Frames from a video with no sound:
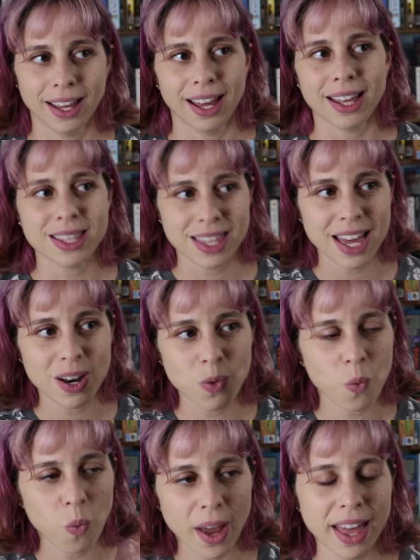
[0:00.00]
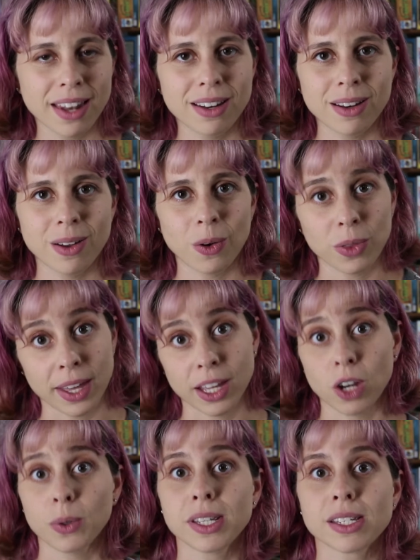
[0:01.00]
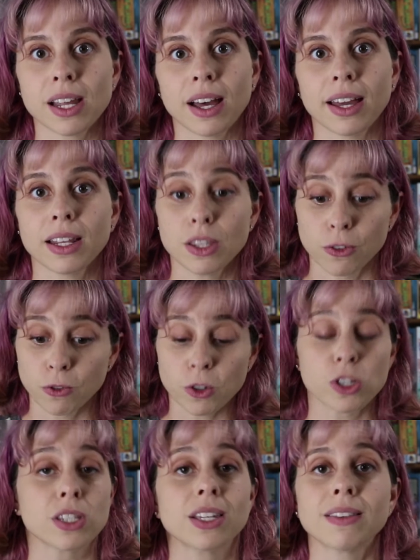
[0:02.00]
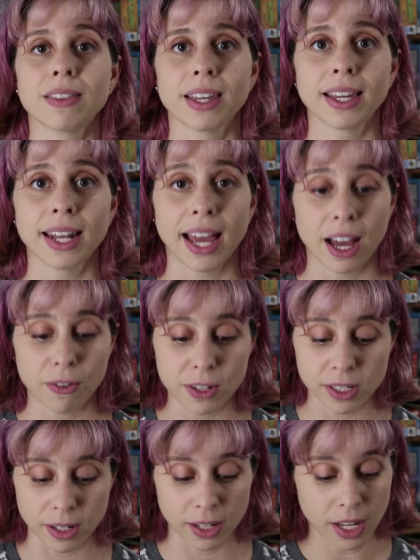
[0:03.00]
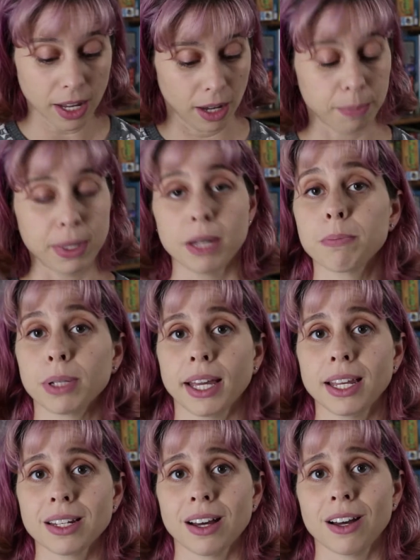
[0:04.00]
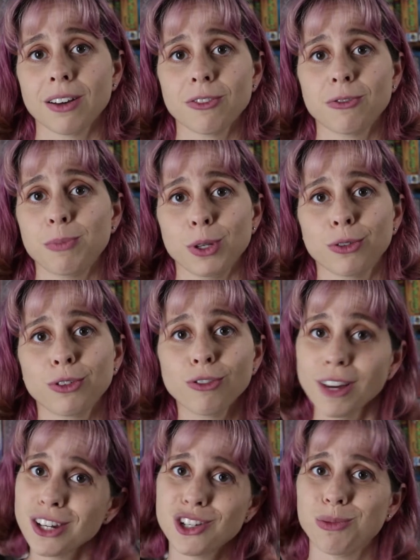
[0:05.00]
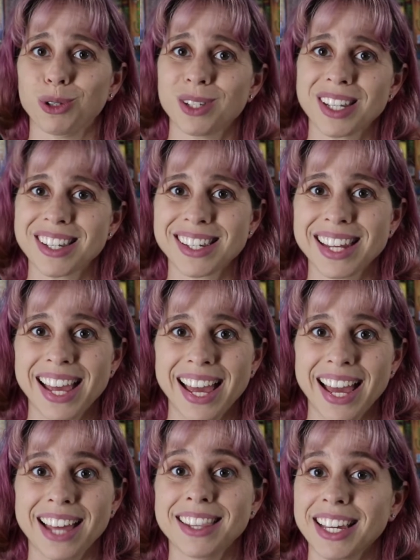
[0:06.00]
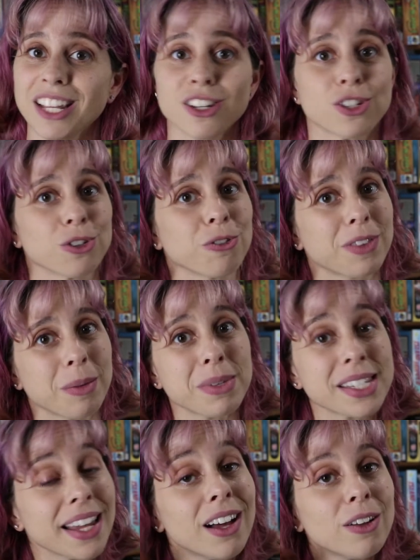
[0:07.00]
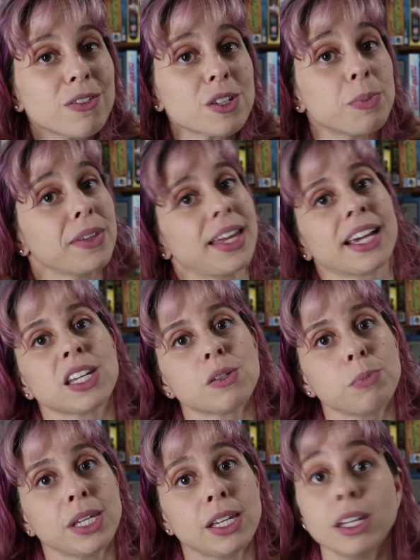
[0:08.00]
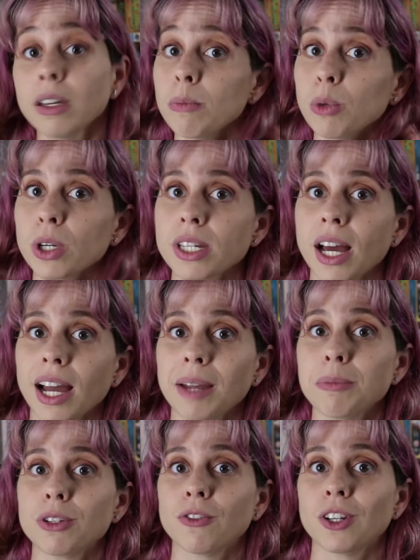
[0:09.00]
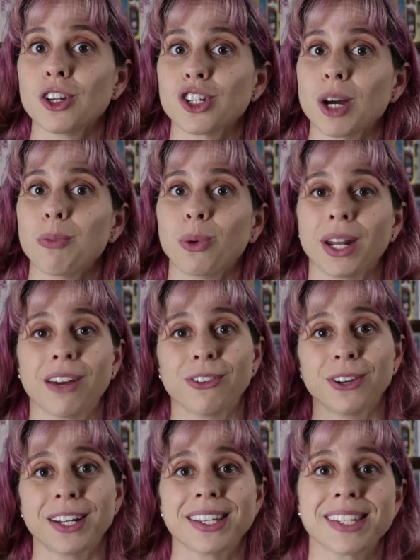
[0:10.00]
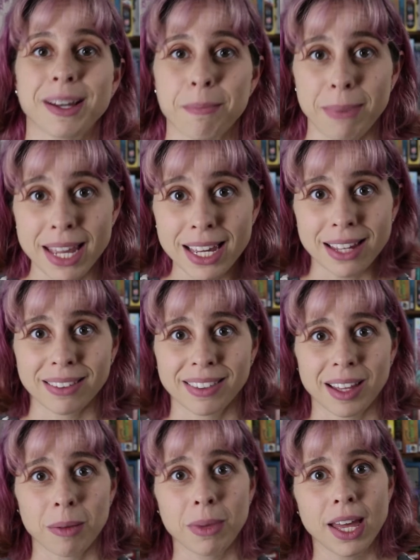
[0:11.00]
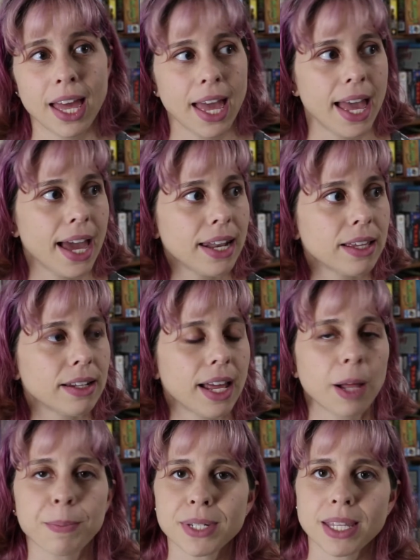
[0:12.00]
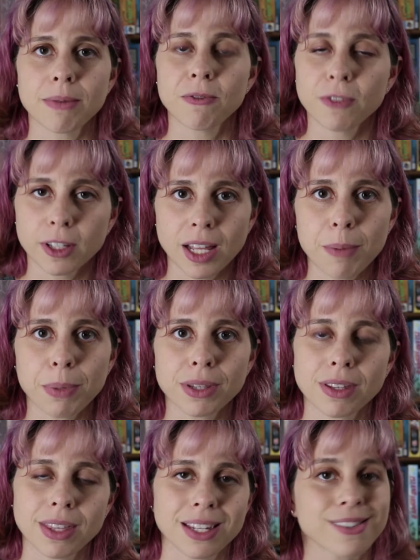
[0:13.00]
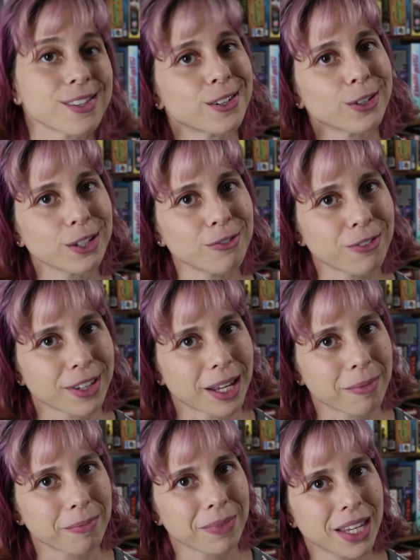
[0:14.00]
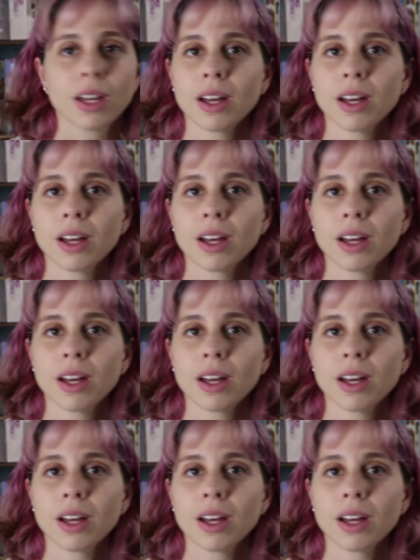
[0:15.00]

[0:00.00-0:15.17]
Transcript: And then when they go inside, the first thing that they can have is a big plate of beautiful vegetables. And they can serve themselves, but that gives me more time to finish up whatever it is I'm making them, and it helps them fill up on the things that are good for them.